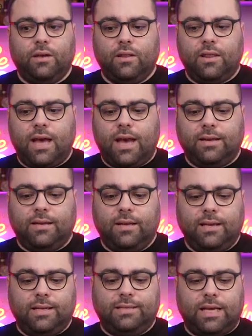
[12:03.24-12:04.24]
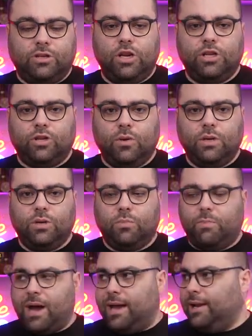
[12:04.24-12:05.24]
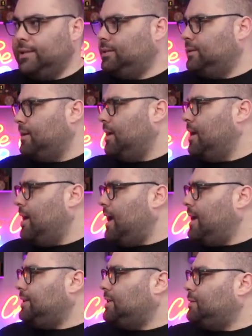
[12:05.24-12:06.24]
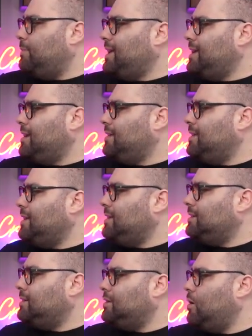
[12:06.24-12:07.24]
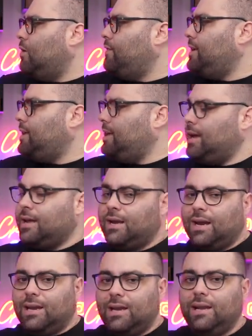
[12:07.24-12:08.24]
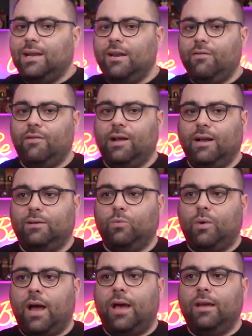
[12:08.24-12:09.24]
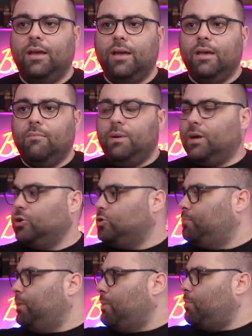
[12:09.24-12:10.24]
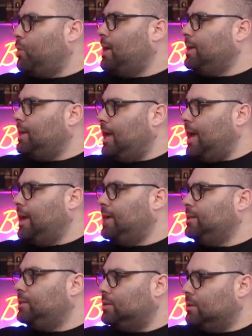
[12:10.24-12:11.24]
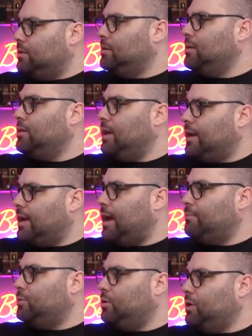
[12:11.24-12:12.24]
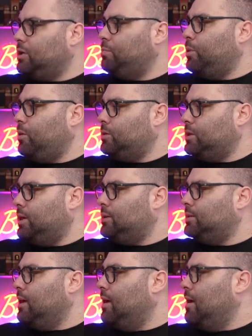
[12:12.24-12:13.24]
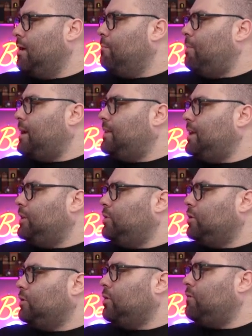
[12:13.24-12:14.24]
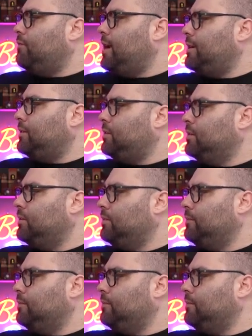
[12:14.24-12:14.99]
that it's actually showing it to parents, and it's making this over here really difficult. Why? Because people engage, they come to this process, but they don't convert.